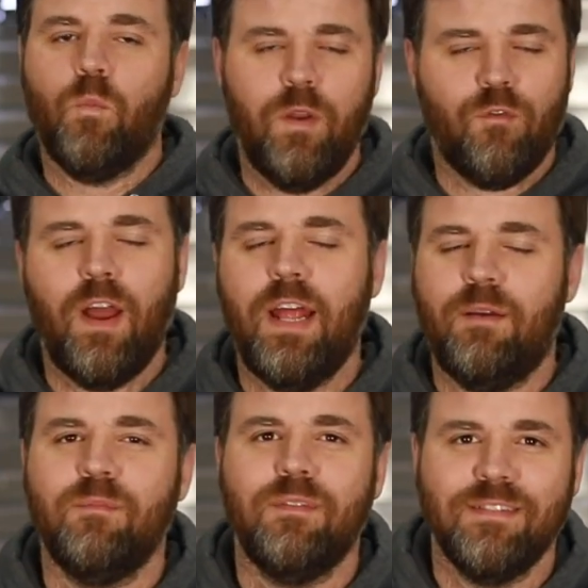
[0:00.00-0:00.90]
We've ran
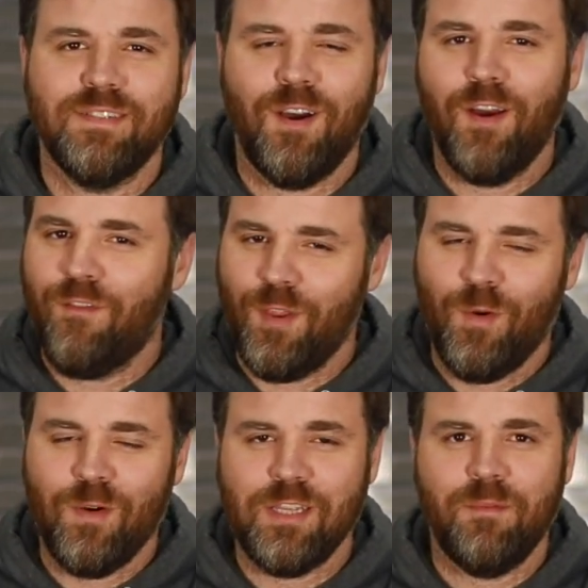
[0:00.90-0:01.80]
them, sorry for the
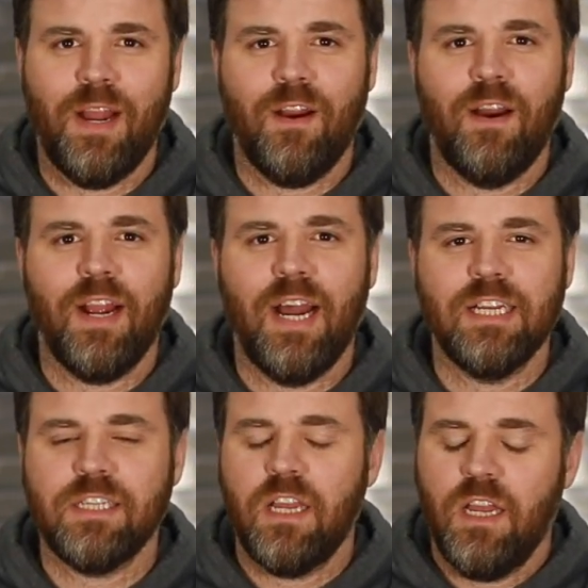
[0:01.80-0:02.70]
noise in the background,
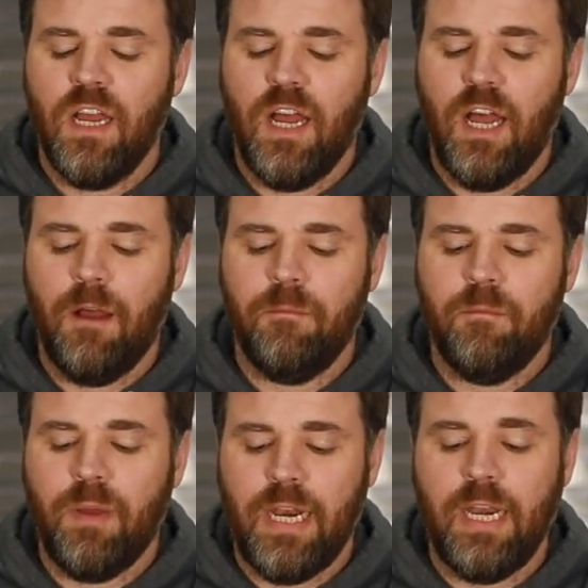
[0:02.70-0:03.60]
guys.
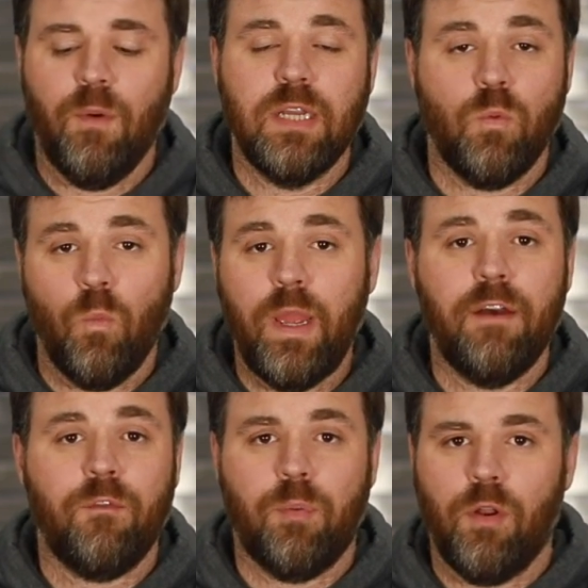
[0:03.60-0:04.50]
But anyways, we
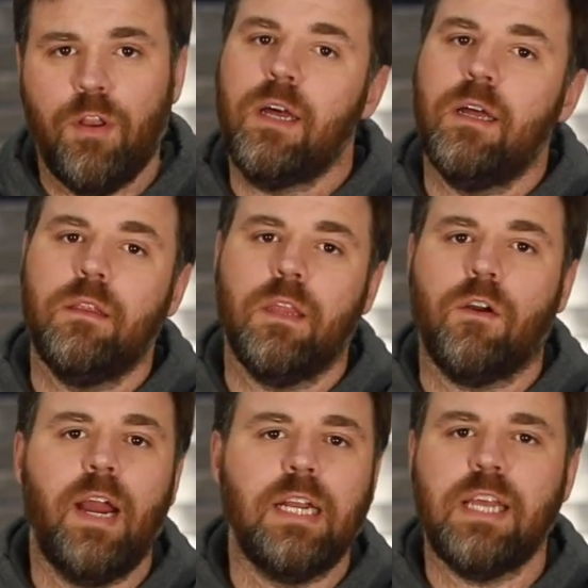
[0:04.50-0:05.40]
have pulled the
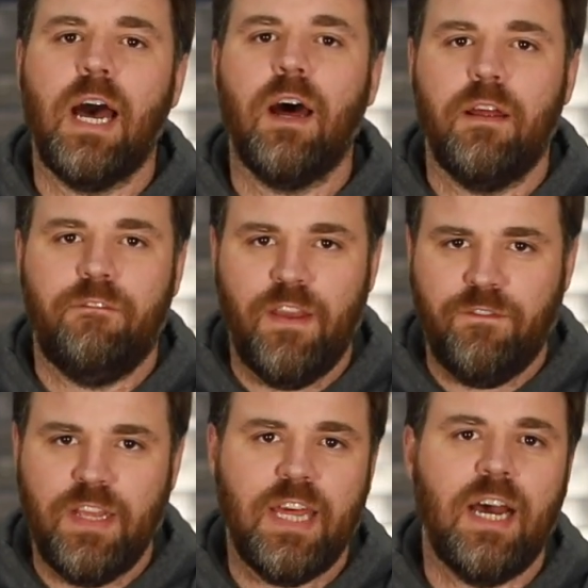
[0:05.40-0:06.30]
cranks out at
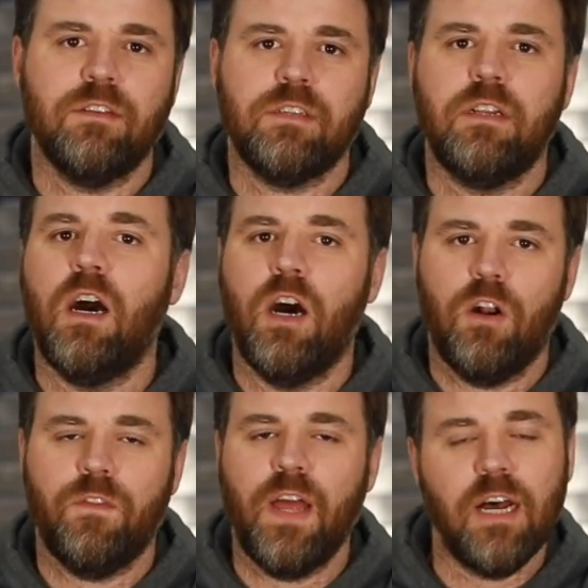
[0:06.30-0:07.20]
50,000,
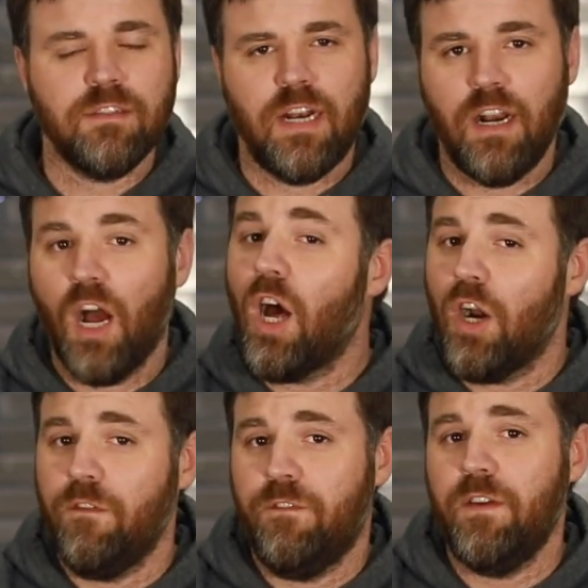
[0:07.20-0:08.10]
100,000, and
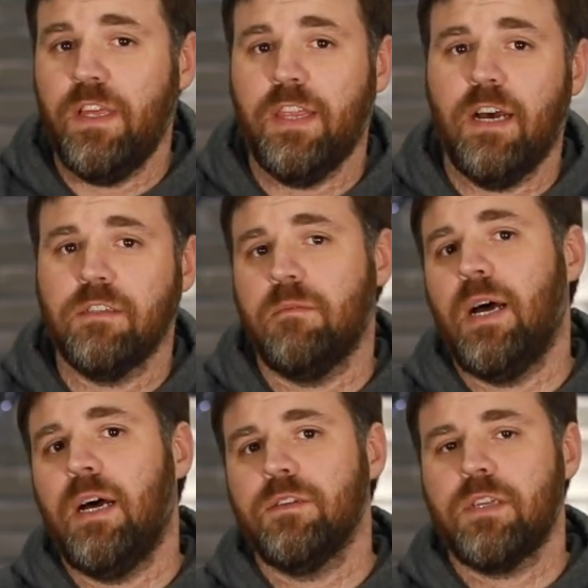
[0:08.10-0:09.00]
150,000
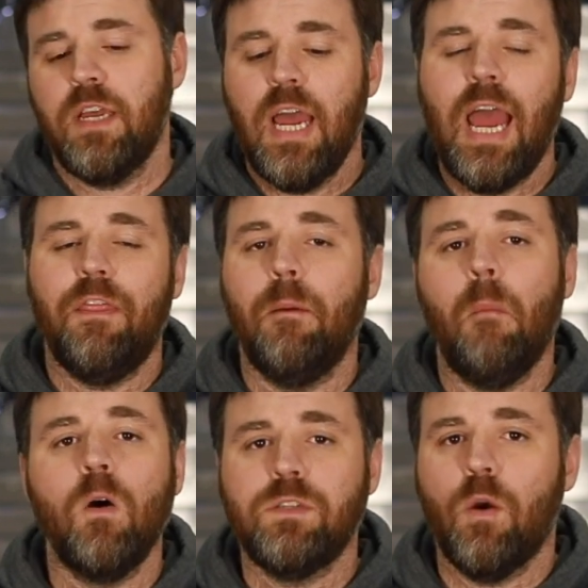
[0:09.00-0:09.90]
miles. And the
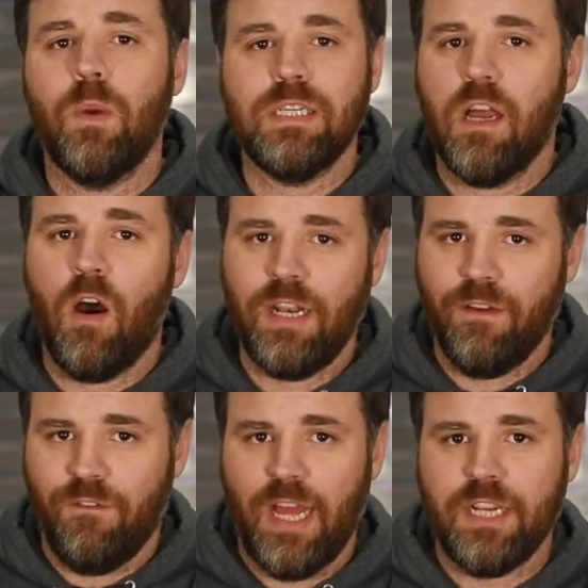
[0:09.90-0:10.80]
most that we saw in
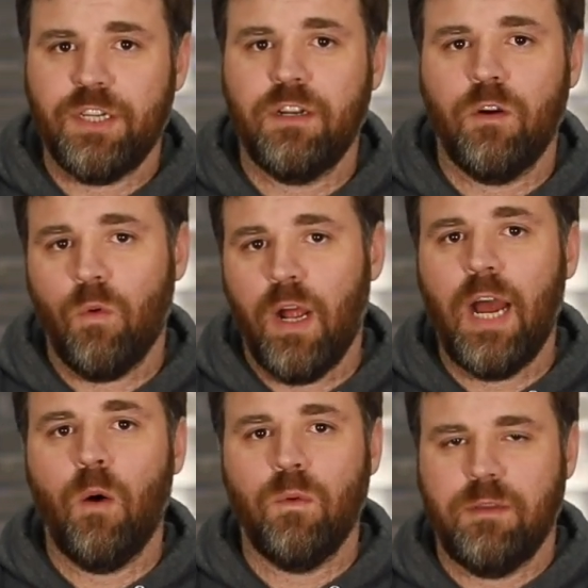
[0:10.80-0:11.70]
deflection or
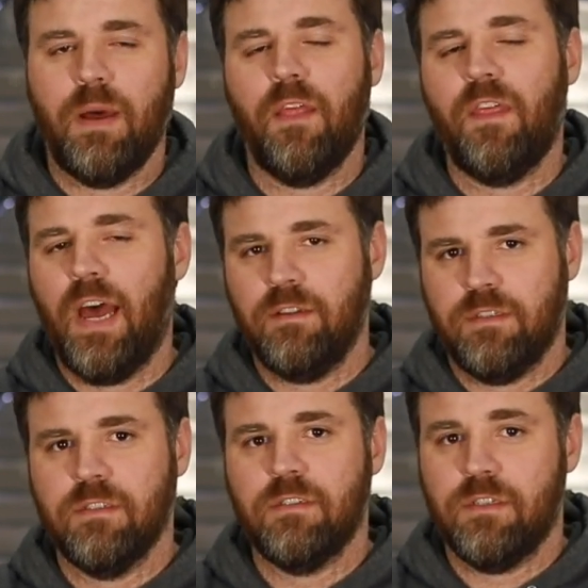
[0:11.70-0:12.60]
runout was about
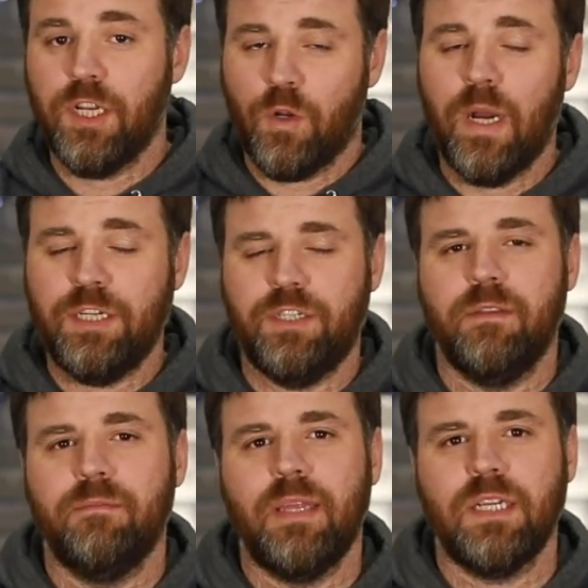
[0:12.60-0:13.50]
1,000. Good question.
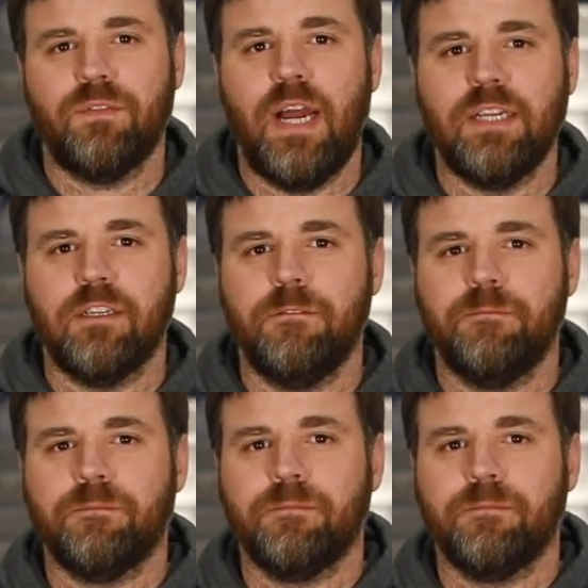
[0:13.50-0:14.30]
Thanks for asking.